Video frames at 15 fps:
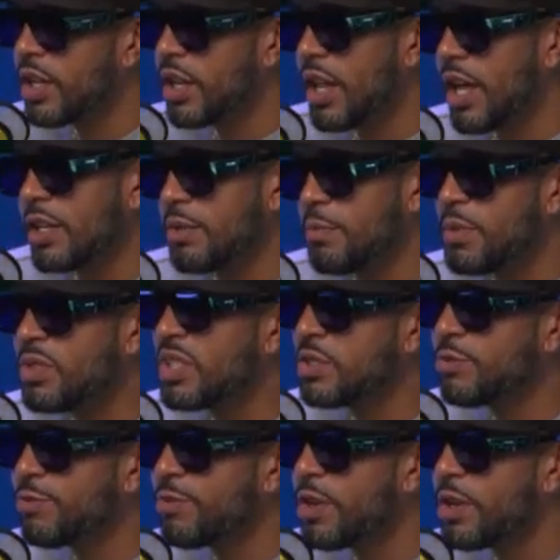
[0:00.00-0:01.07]
A lot of the
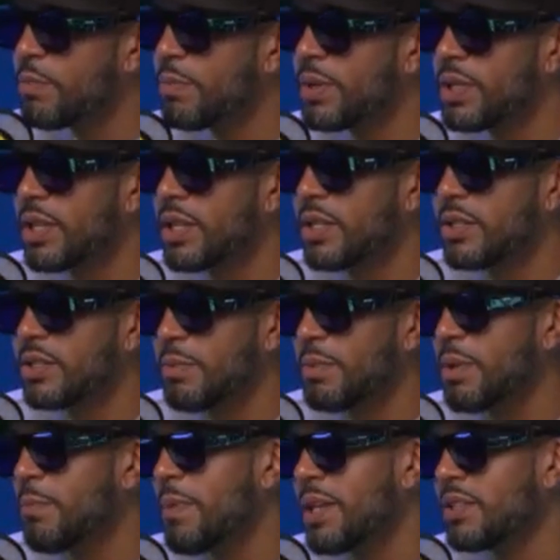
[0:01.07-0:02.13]
music's fun, but then some of
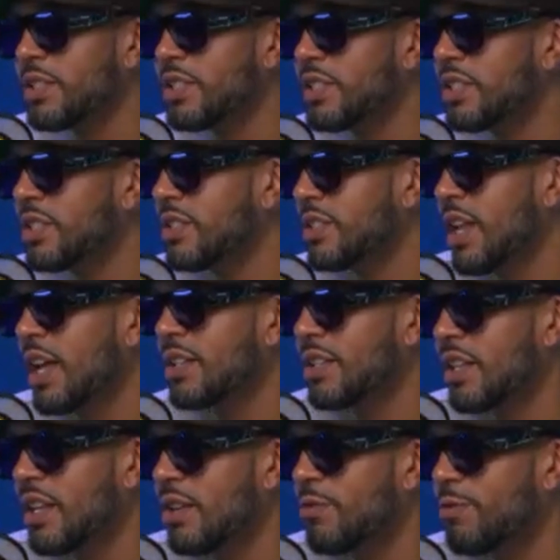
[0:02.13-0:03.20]
the messaging is not
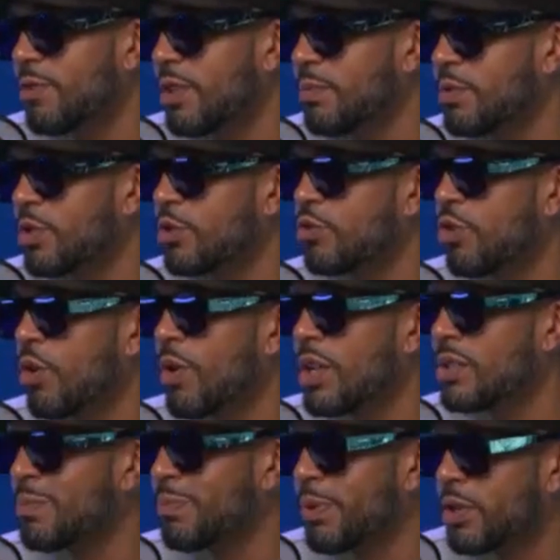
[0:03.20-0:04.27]
there for them to grow
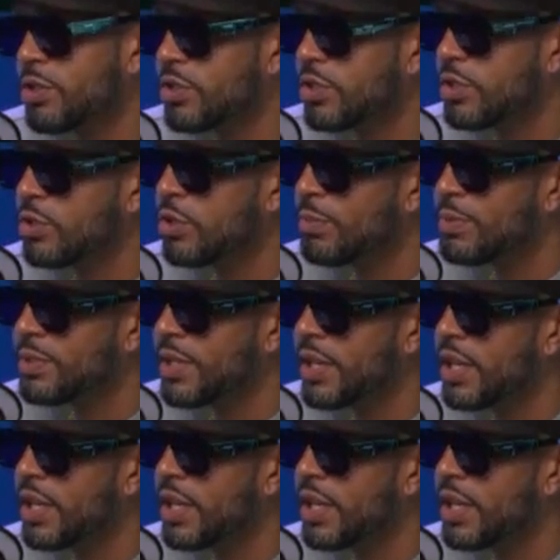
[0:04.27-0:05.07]
as a person. You know what I'm saying?